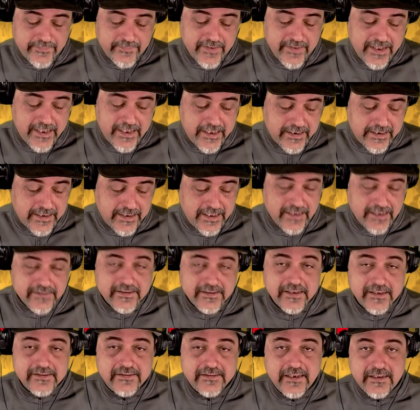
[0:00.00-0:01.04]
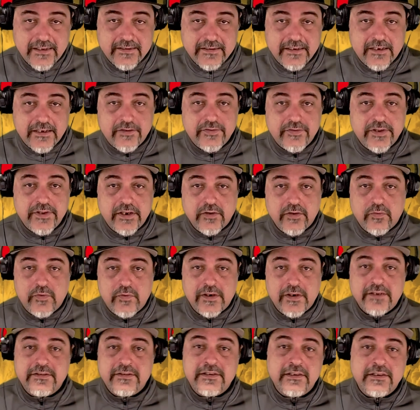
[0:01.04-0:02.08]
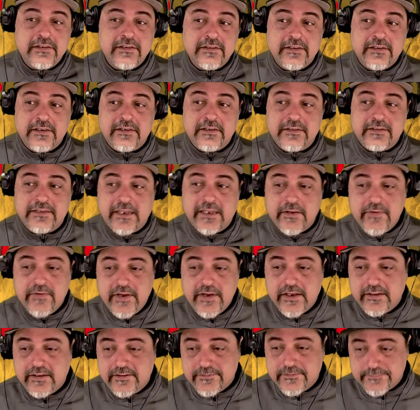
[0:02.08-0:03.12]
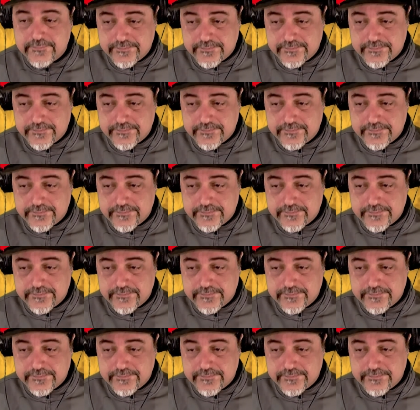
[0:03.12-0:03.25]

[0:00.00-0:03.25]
And as I sat down there watching the Direct,